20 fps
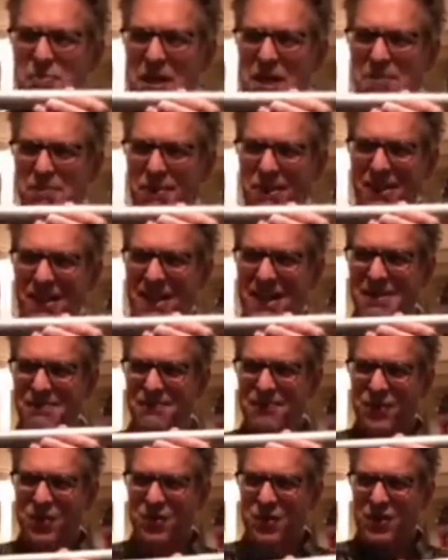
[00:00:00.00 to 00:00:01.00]
people
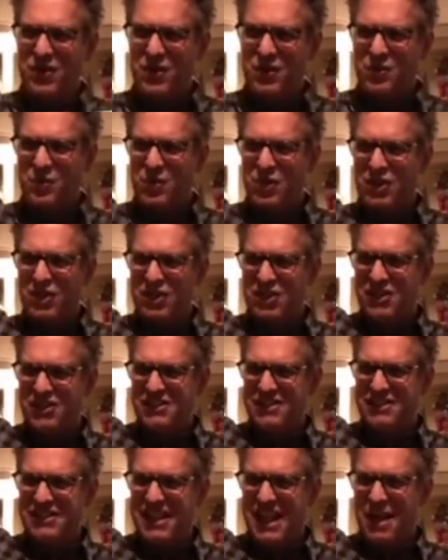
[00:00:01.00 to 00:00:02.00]
up with the
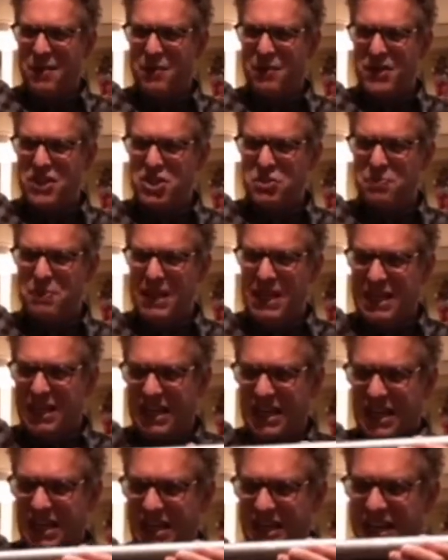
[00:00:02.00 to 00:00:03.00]
words that we speak,
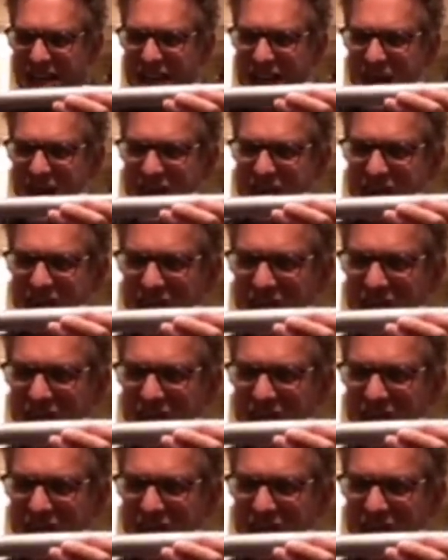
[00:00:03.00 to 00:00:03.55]
not